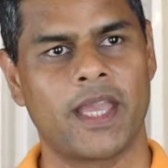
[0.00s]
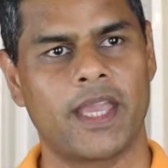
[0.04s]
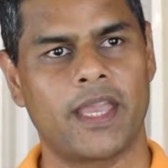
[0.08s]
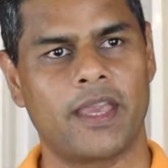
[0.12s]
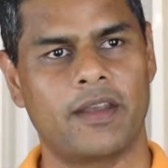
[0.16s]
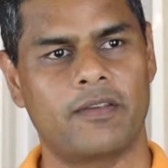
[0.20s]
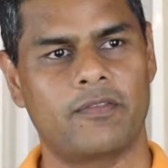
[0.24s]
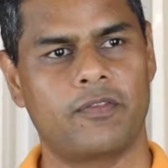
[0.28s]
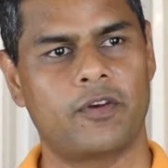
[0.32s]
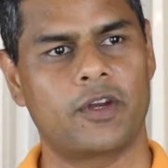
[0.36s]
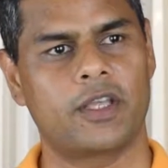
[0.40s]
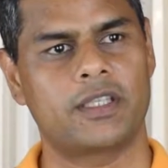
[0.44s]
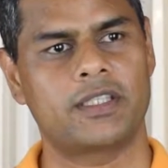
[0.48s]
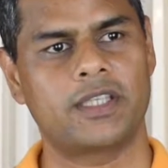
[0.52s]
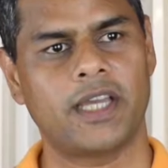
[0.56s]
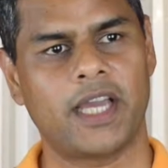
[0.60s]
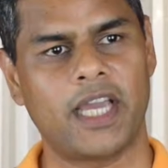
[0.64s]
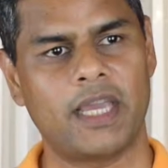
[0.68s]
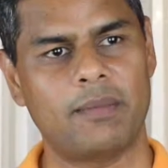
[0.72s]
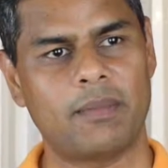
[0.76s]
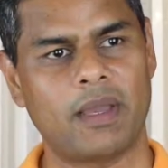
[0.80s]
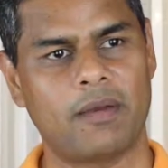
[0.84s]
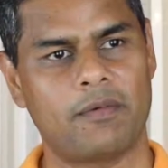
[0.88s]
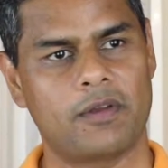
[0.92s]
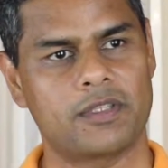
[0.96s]
And for a
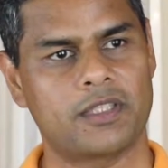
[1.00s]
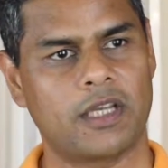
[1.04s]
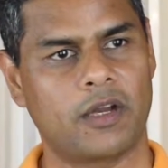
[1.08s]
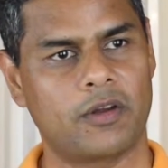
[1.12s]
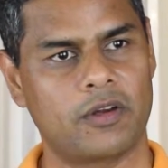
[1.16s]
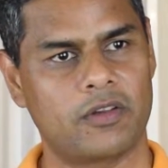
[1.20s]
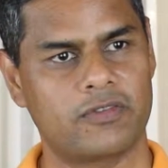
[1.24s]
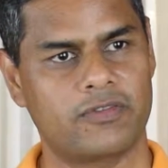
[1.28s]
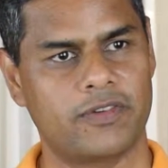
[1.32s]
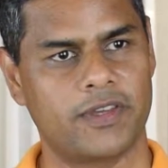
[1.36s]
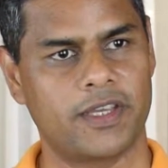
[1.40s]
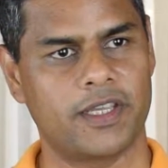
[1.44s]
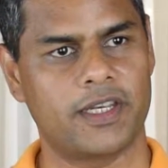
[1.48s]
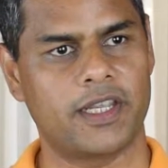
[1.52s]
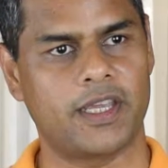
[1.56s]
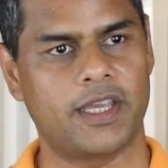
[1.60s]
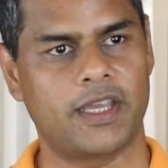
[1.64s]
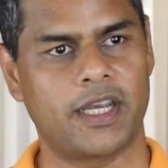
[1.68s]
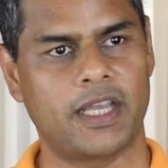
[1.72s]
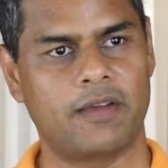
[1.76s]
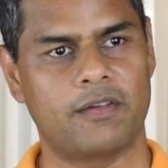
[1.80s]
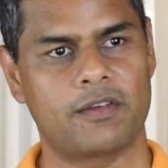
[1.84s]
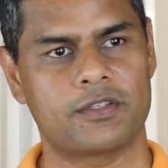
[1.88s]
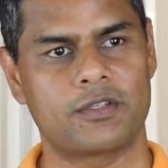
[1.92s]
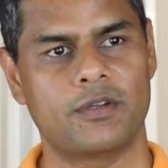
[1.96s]
time I was out of it
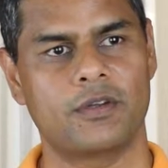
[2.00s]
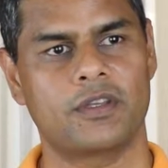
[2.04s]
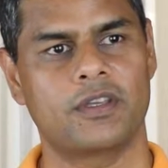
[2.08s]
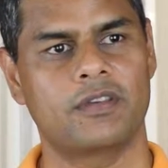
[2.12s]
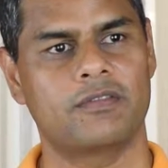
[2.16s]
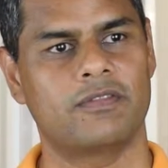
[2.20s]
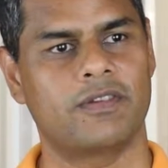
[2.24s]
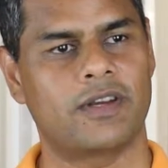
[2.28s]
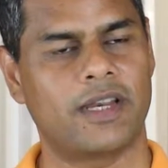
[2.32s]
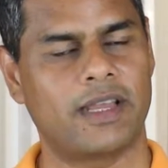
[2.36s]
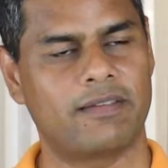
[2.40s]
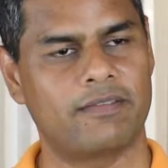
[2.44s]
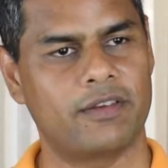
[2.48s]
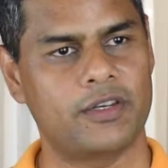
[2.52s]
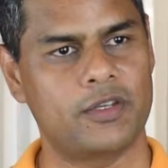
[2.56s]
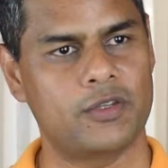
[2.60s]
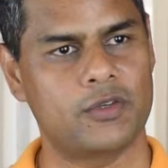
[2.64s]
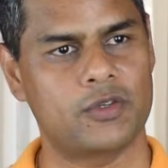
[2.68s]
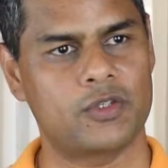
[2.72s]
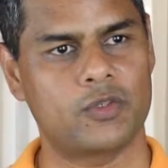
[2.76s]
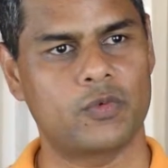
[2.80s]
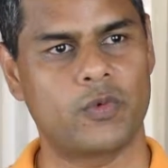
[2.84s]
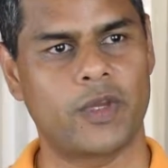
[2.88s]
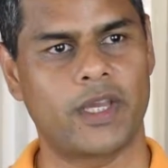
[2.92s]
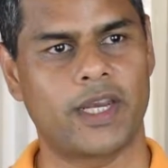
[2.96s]
and I was looking for
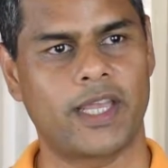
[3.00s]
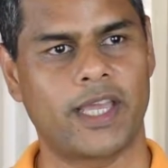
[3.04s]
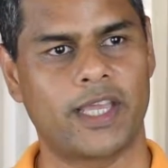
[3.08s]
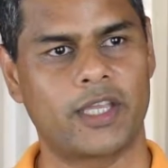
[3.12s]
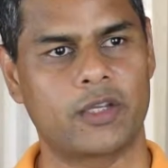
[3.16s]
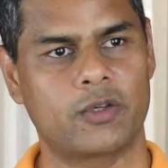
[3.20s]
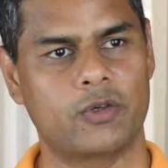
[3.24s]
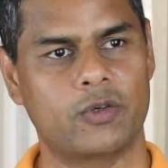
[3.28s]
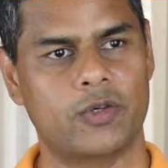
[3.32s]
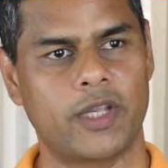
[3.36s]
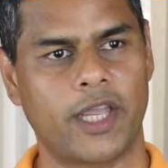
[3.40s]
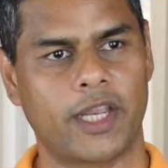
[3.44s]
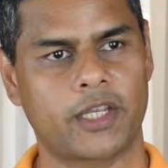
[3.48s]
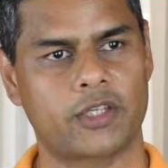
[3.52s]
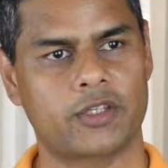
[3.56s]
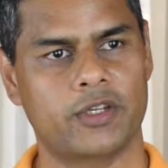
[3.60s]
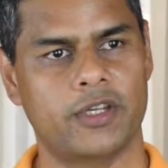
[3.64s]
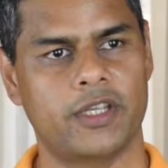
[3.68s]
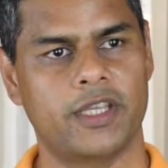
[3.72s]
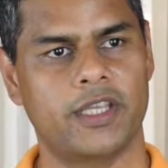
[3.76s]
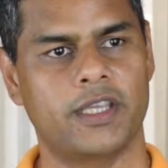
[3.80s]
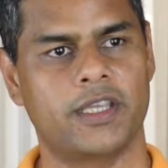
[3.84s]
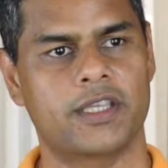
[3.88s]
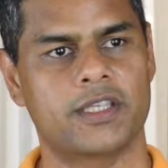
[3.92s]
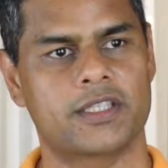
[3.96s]
avenues where I could
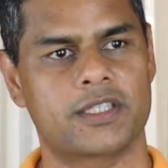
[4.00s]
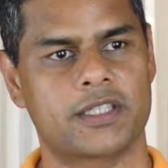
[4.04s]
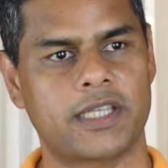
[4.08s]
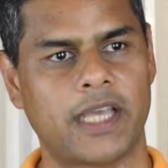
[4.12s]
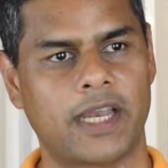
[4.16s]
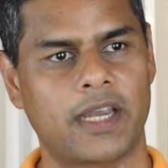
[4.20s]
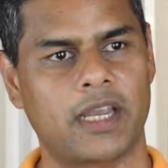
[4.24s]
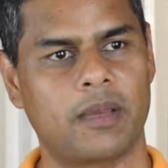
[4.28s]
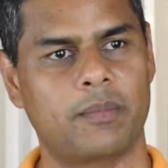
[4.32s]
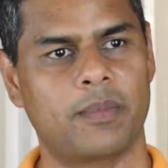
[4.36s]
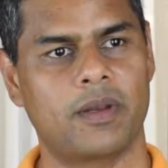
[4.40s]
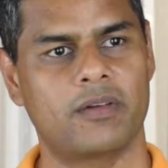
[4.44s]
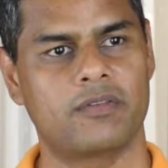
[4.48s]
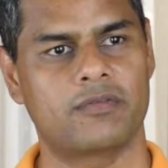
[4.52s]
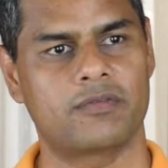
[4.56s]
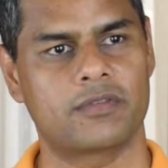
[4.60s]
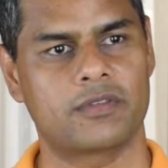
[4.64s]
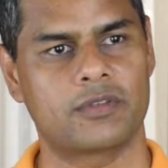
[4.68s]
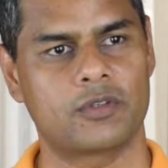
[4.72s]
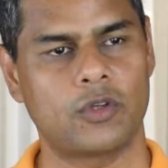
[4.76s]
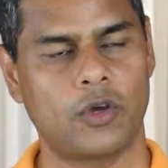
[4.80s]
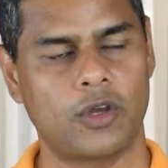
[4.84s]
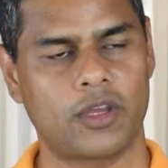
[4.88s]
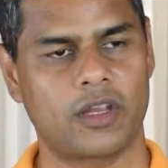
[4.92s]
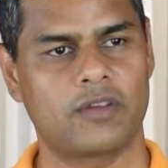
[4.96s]
actually stand up and
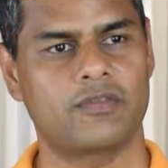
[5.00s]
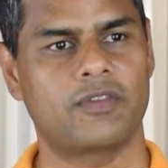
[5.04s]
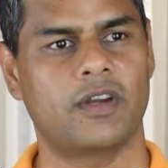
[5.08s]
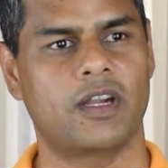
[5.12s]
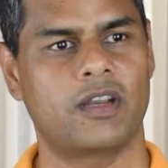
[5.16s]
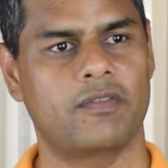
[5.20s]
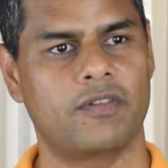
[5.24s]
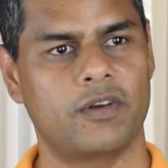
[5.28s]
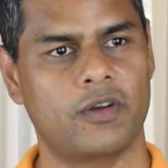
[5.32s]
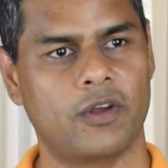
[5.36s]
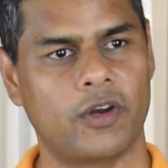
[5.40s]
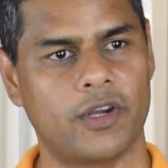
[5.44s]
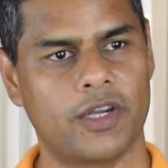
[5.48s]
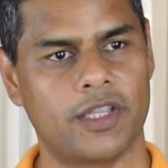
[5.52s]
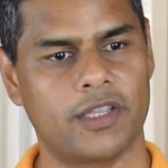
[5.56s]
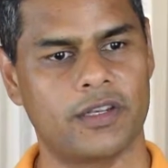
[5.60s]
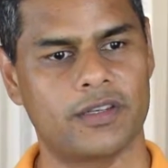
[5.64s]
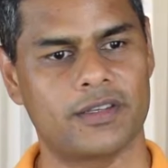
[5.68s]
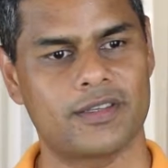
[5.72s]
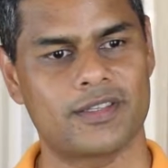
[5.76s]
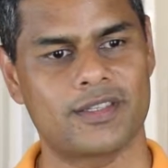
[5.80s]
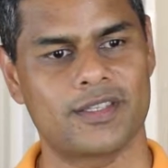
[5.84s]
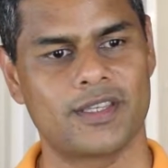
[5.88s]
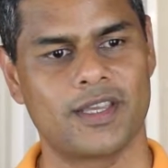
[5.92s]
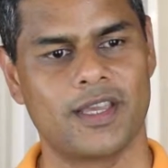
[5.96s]
talk in front of an
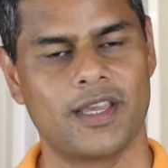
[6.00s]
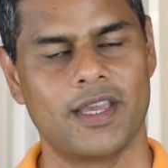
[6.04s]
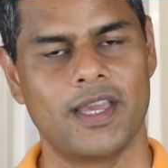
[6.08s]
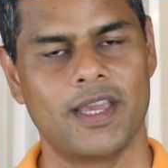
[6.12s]
audience.